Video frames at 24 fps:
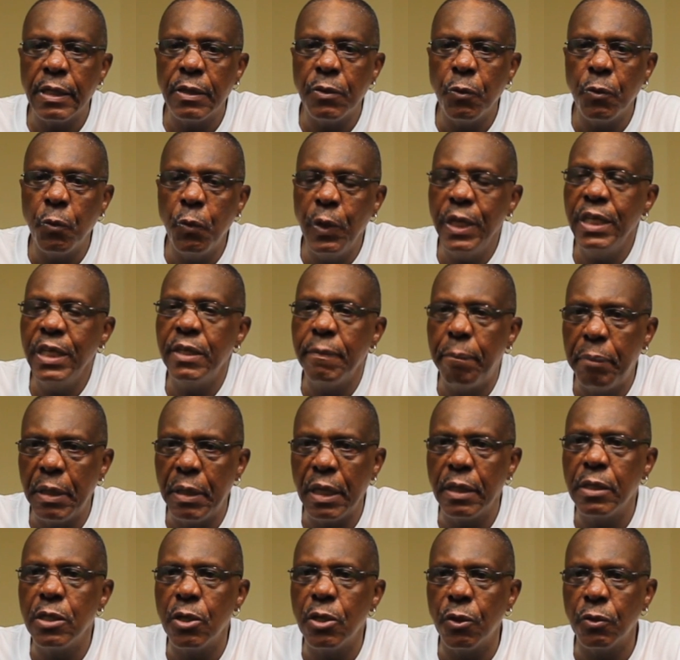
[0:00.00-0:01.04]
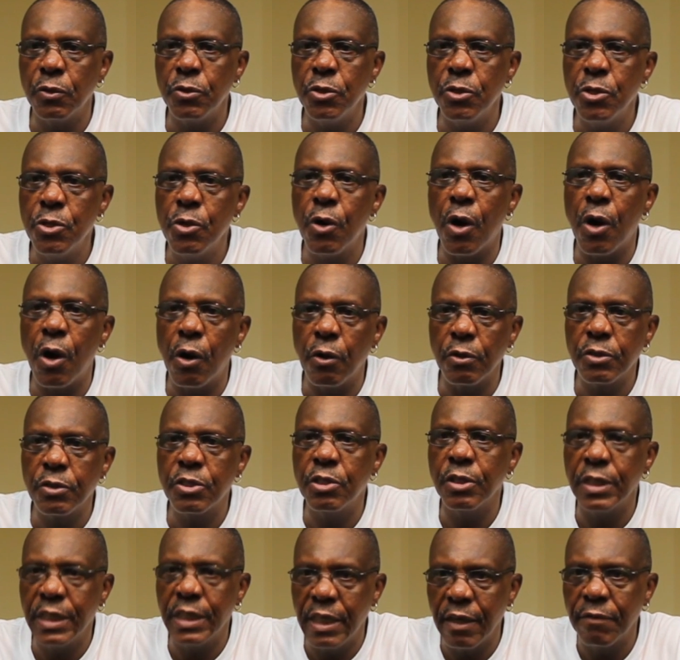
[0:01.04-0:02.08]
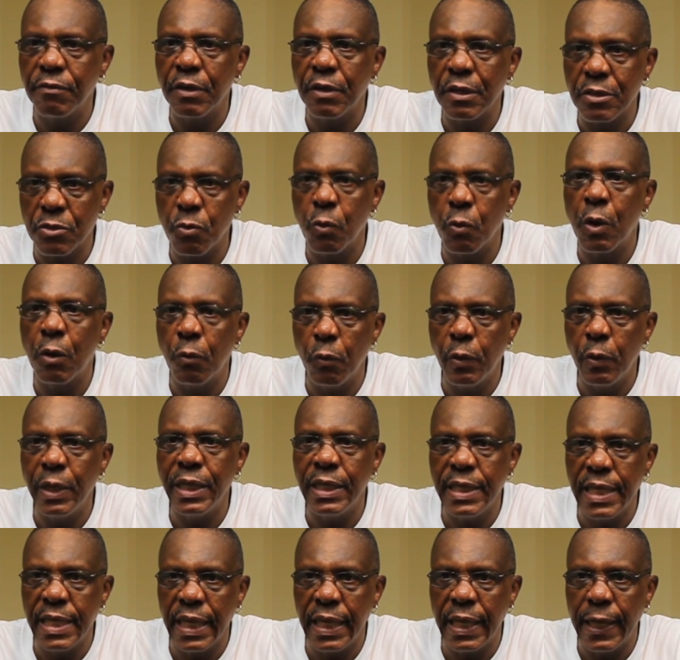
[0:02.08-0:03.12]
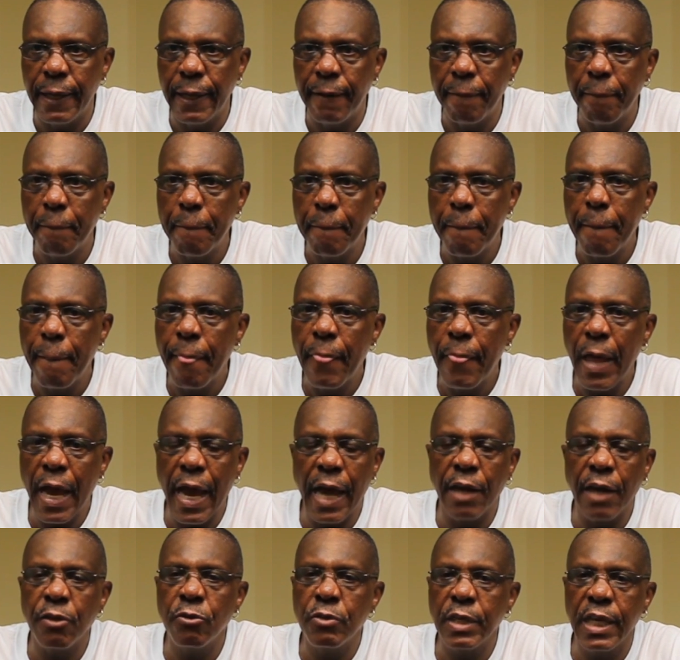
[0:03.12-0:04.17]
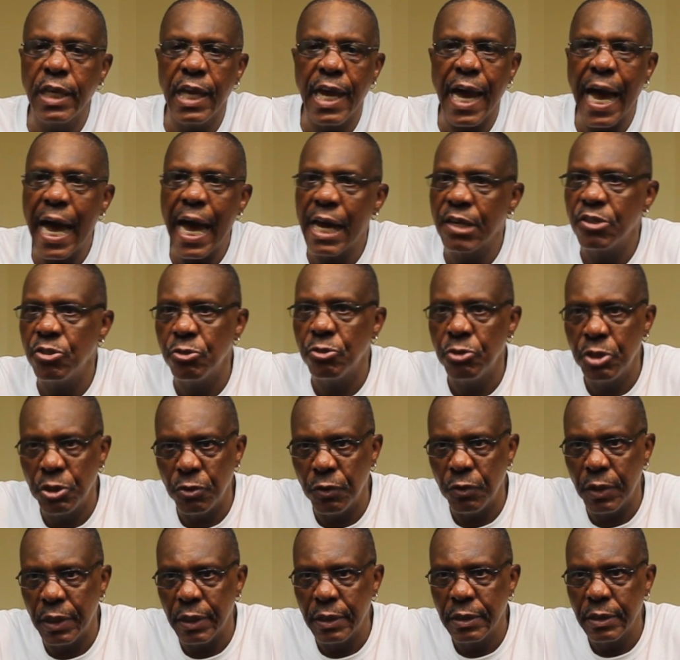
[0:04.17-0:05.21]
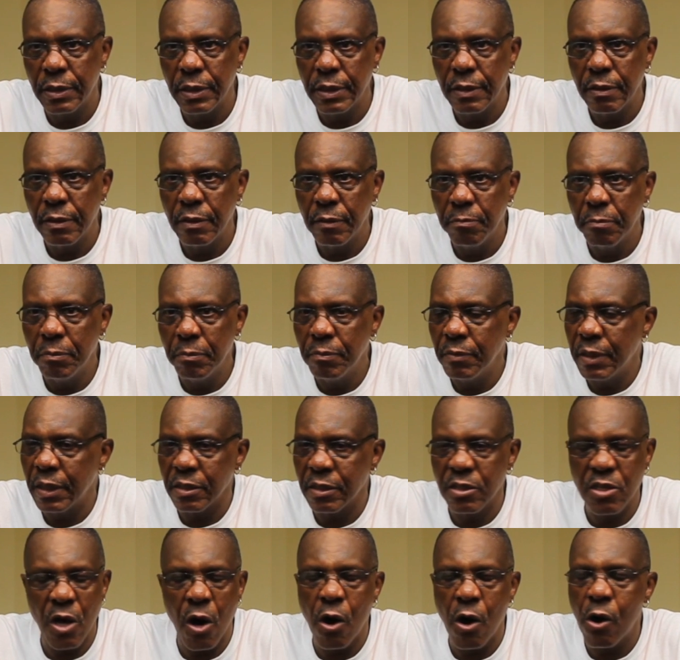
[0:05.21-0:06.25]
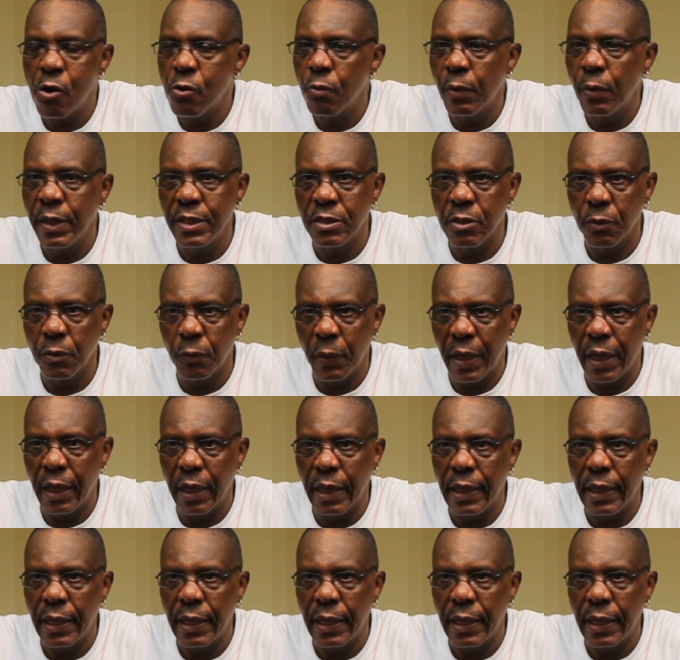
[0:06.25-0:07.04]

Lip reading: we depend on you all to give us what we need. I don't care how you do it. There's always a way.